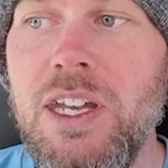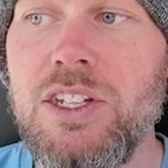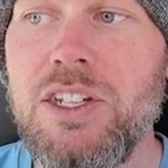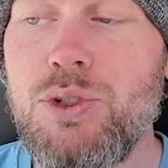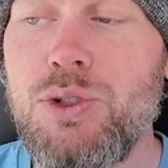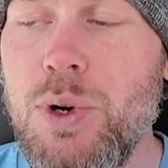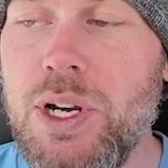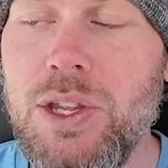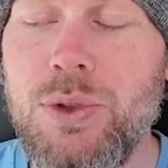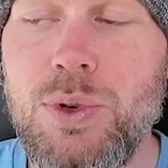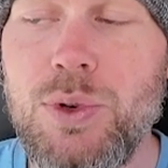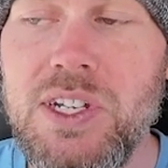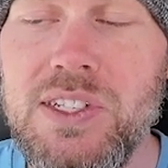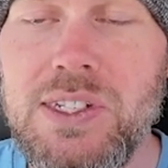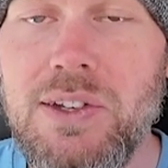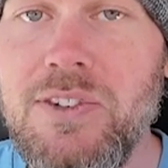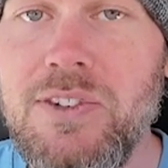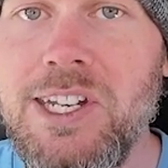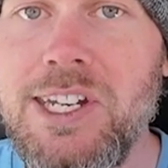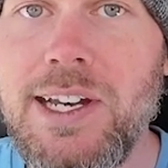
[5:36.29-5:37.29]

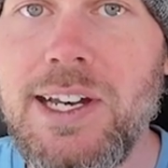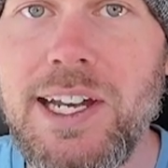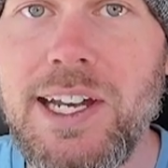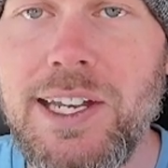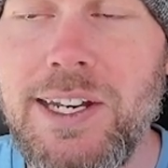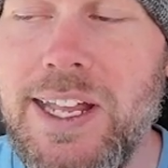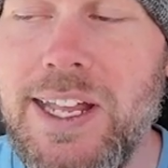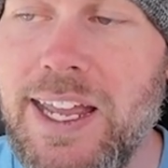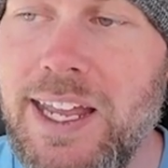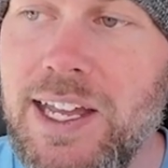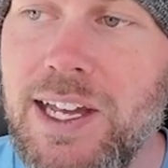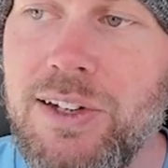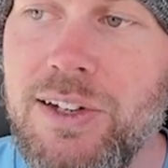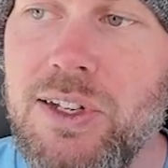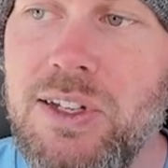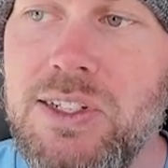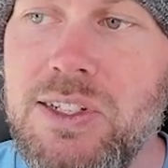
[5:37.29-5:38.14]
2379 and